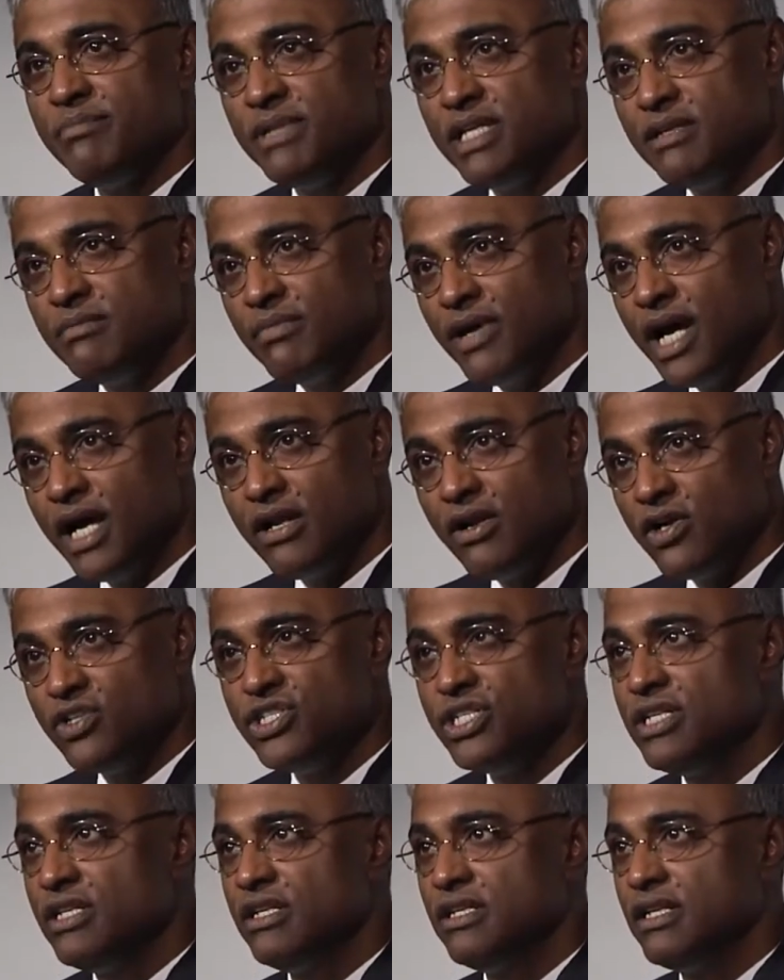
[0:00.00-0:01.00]
mean
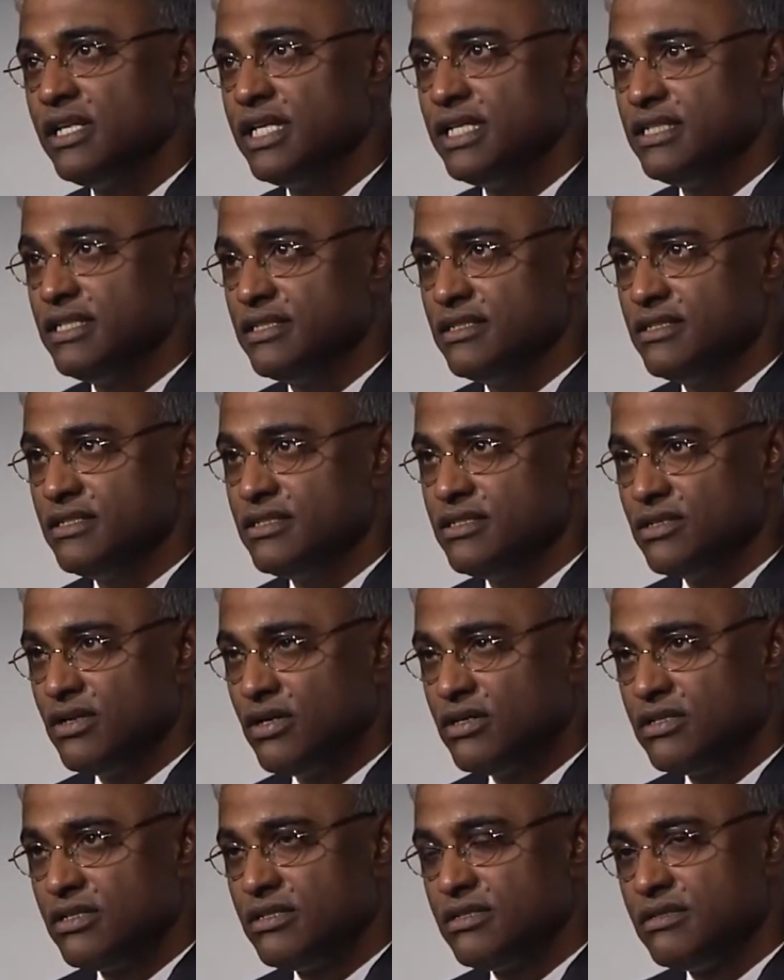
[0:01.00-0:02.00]
biologically related,
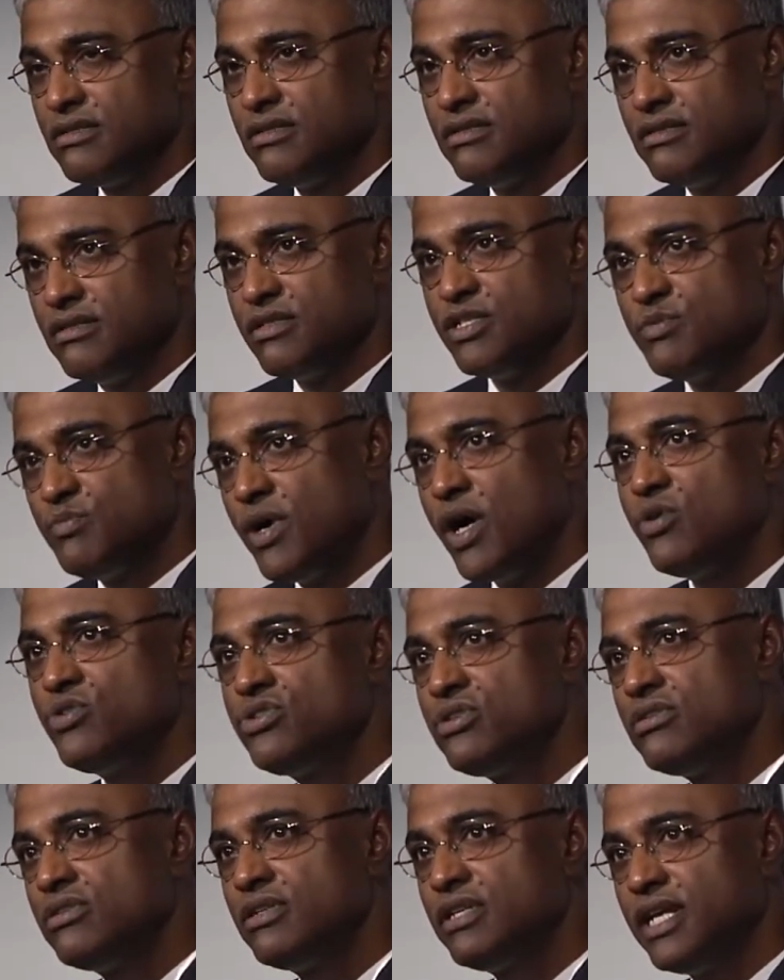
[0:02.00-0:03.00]
not the
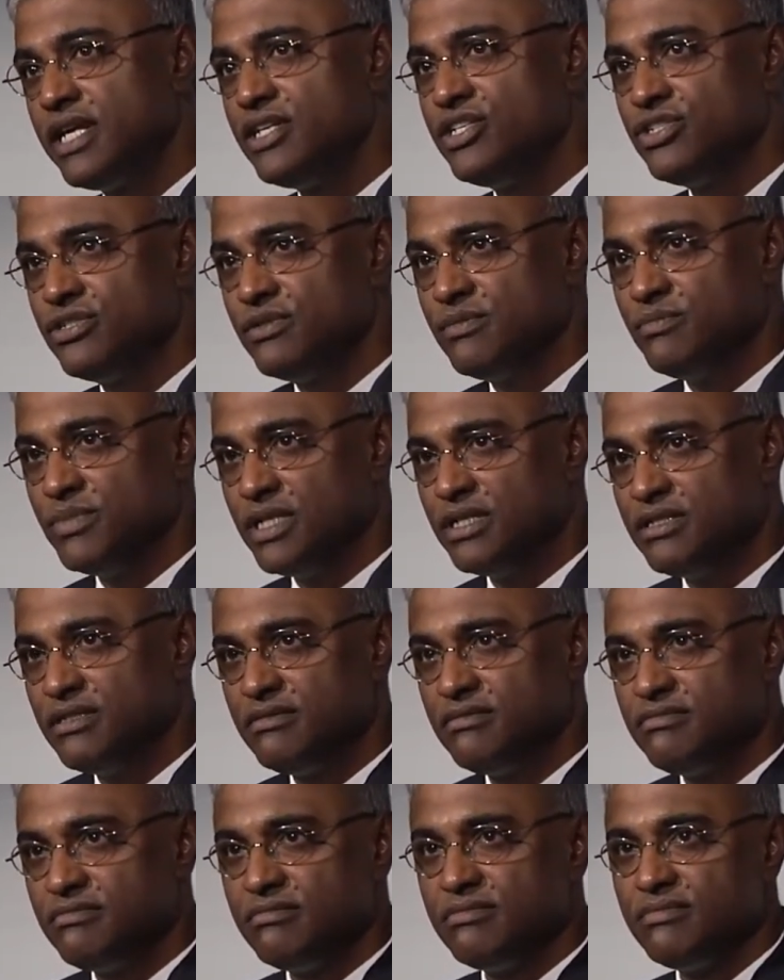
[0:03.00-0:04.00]
spousal relation but
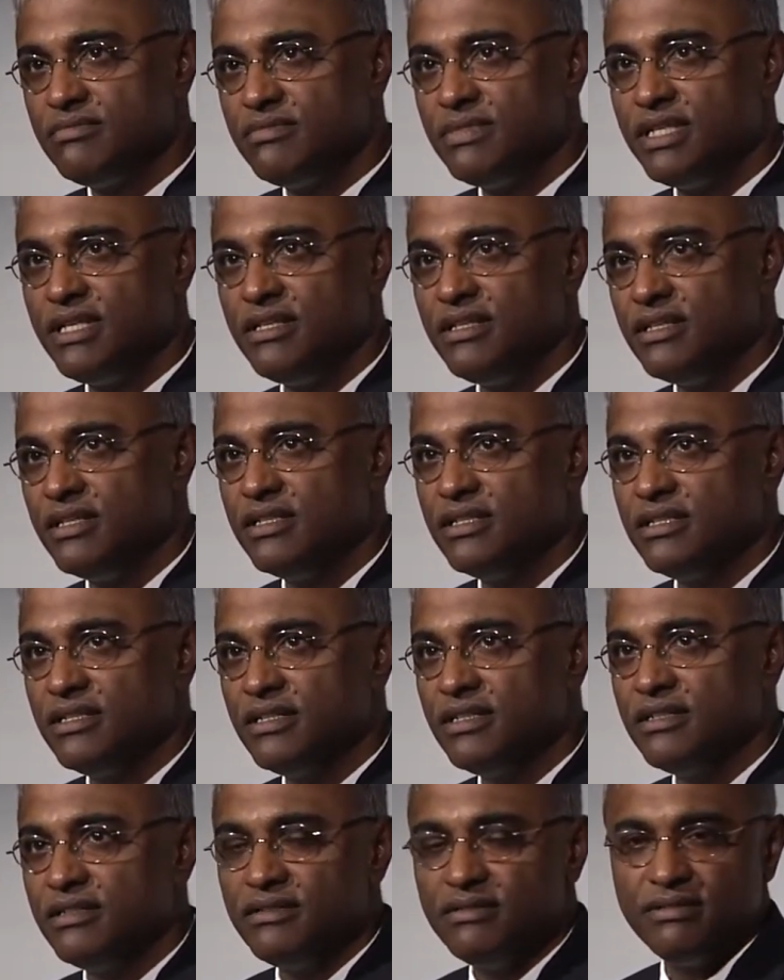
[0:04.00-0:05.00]

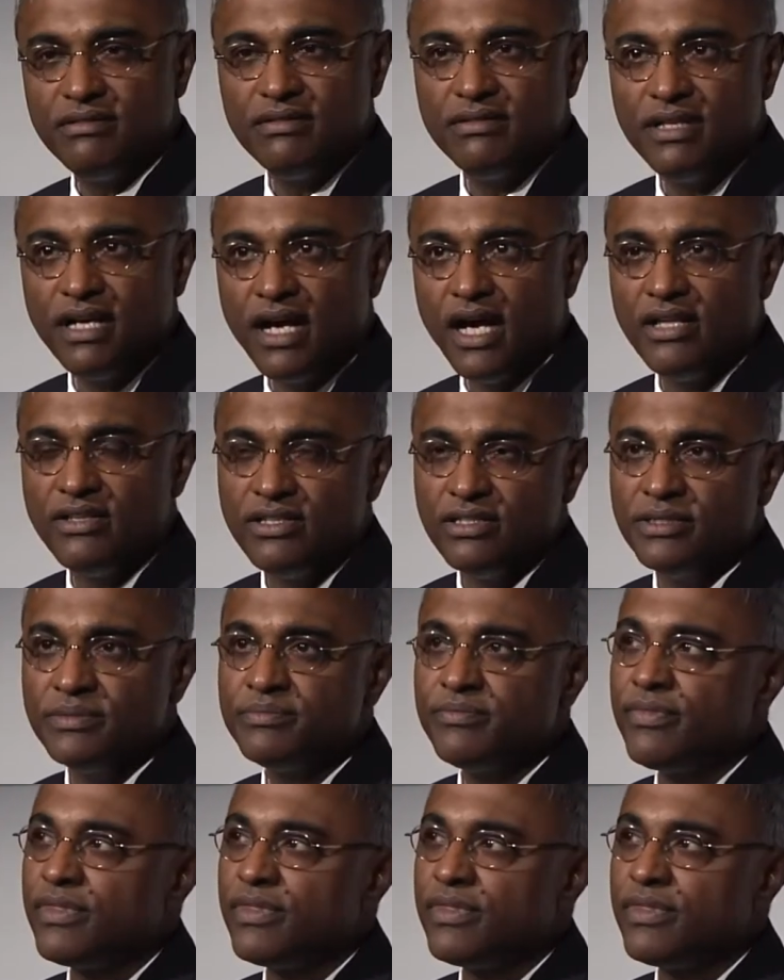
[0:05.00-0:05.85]
the other,